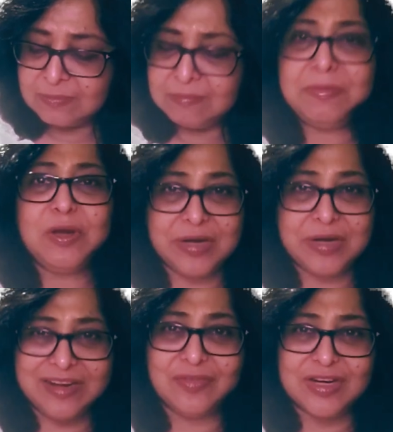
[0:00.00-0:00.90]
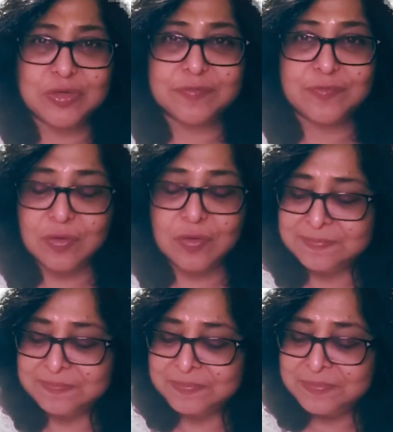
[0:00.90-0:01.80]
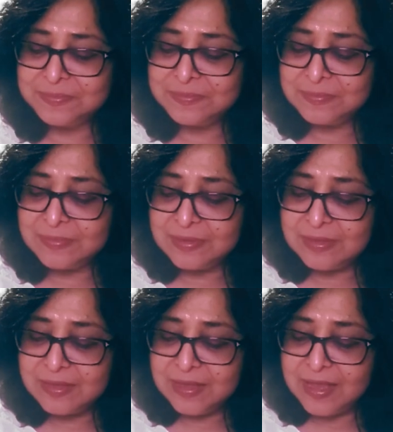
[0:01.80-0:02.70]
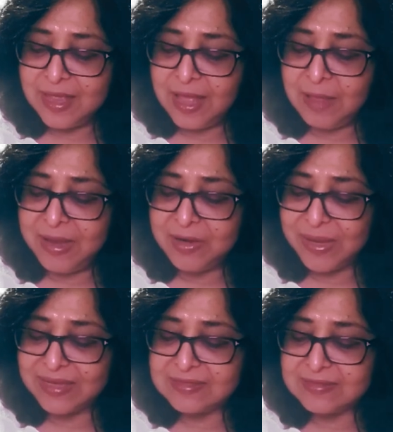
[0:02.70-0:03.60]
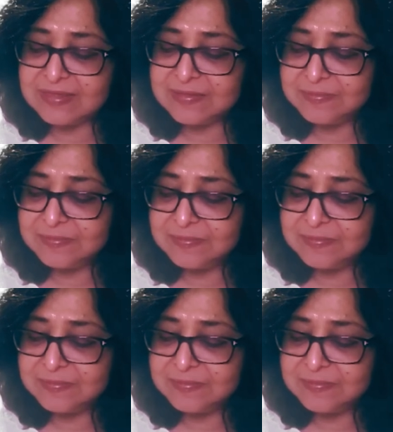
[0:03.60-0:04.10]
below renal threshold, of course. Amino acids.